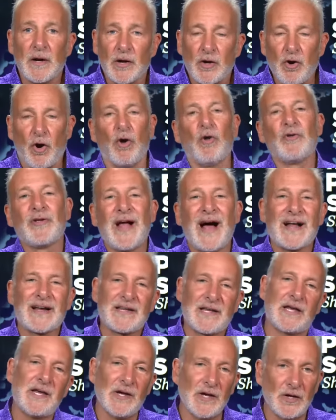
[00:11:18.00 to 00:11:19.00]
gold got
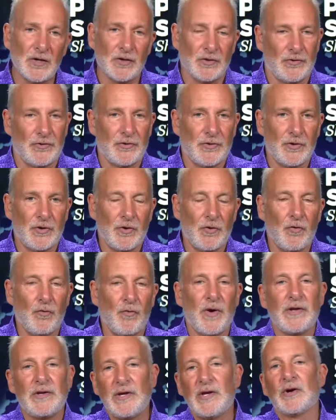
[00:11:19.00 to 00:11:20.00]
killed
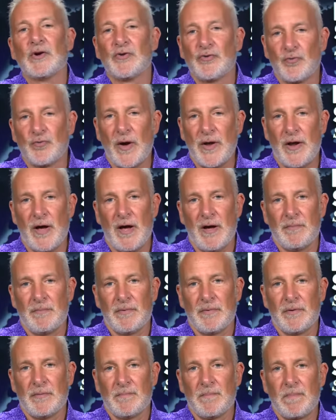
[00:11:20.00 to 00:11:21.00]
when yields went up.
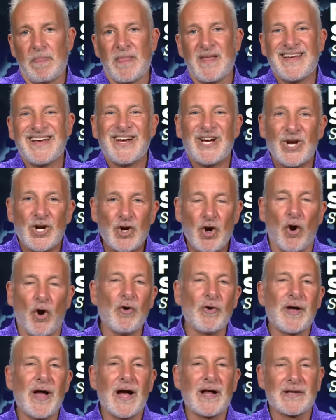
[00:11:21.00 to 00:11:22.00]

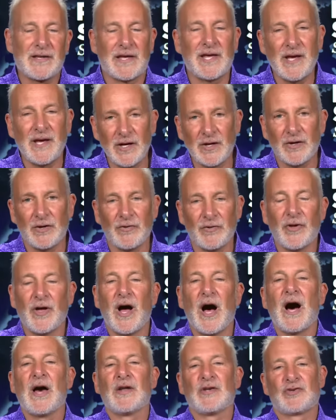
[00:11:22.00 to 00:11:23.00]
Gold got killed
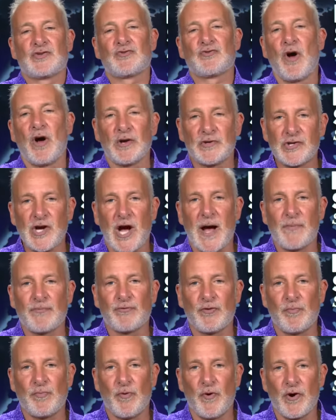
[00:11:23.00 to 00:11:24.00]
on a strong jobs
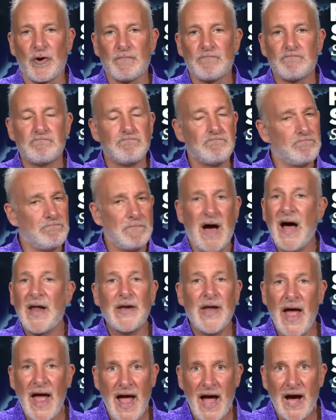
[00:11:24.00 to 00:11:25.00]
report. Not
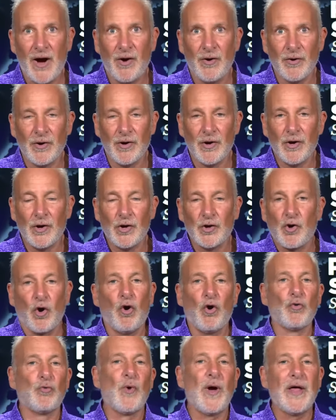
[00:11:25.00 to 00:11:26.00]
now.
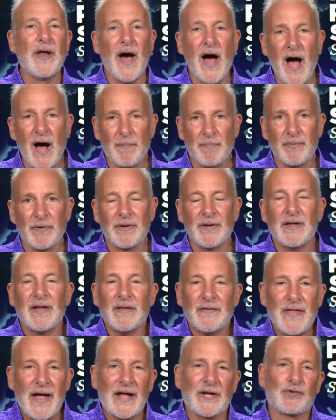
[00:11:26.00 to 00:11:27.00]
Gold went up.
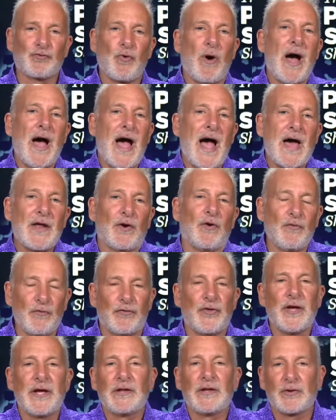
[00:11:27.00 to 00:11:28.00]
That's why I don't
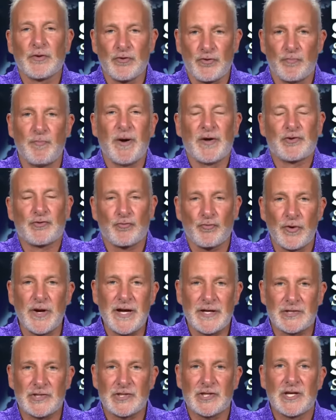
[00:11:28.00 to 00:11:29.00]
think there's much
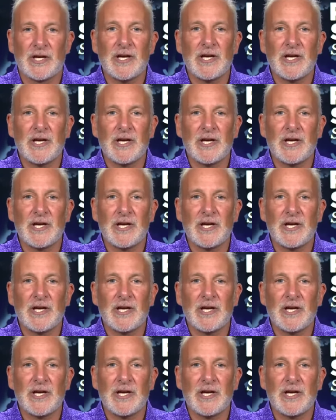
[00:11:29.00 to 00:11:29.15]
risk